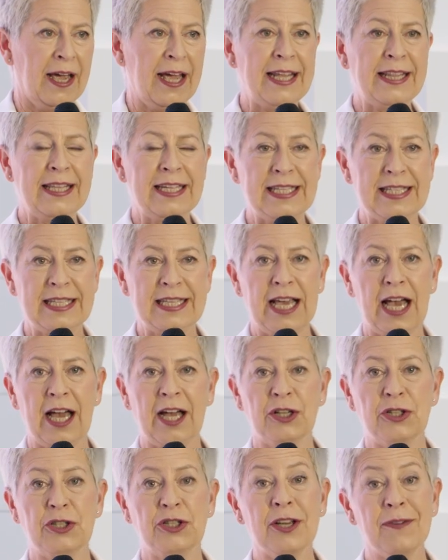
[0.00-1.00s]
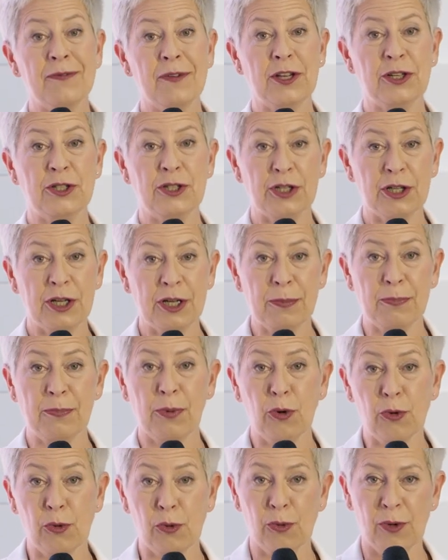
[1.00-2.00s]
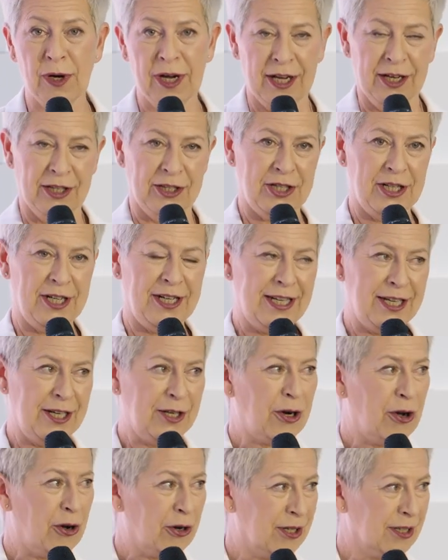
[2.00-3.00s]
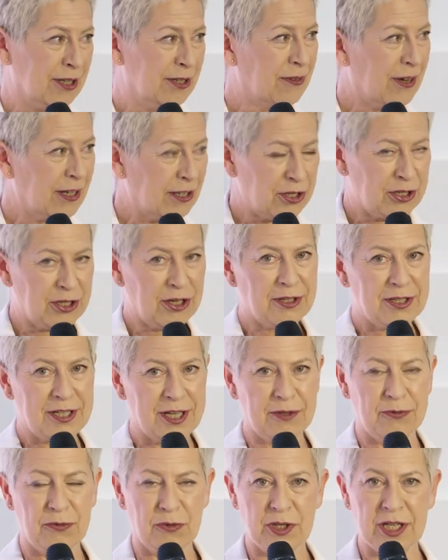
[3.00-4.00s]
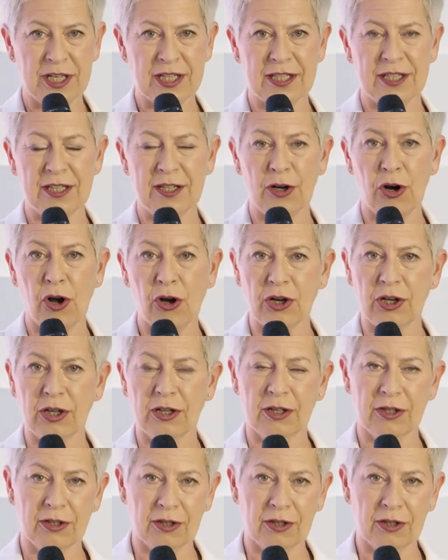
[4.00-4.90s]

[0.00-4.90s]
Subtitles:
Edycja 9,5, czyli rok 2020, rok